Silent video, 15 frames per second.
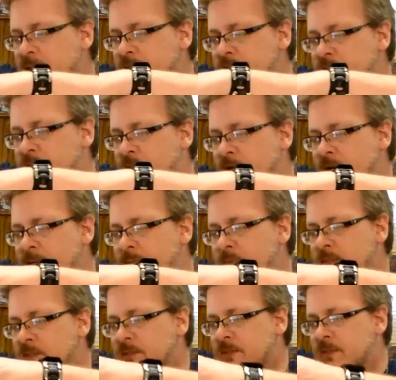these grape
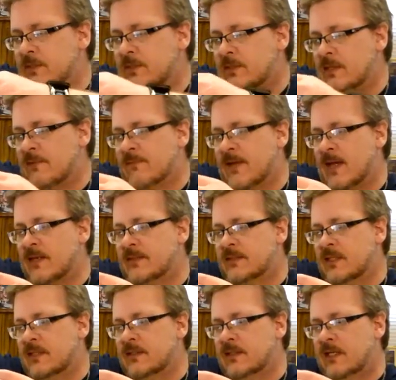juices. I've got
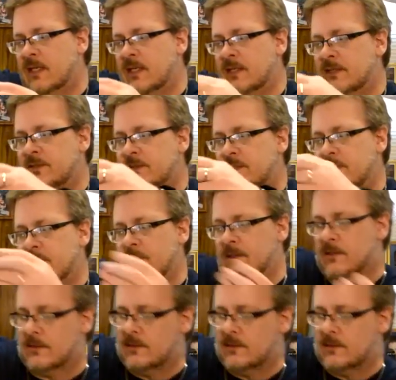10 cans here,